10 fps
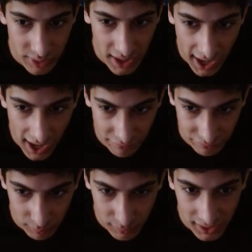we have
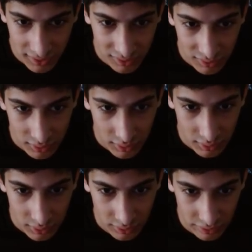to make
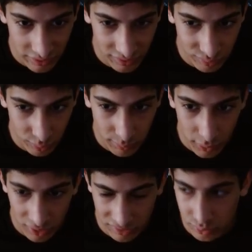this
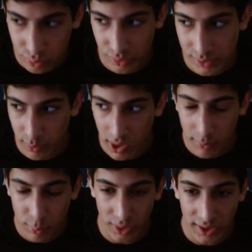repository
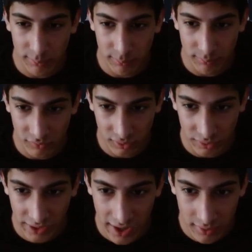public so
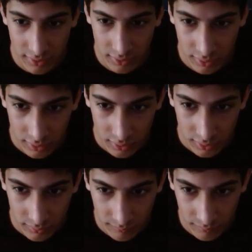that
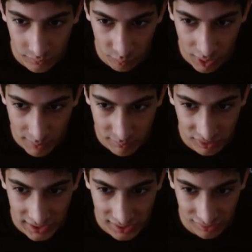the
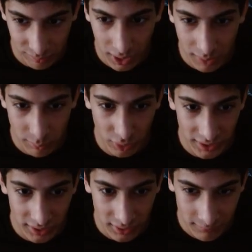website is
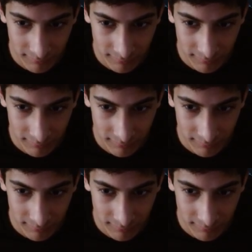public.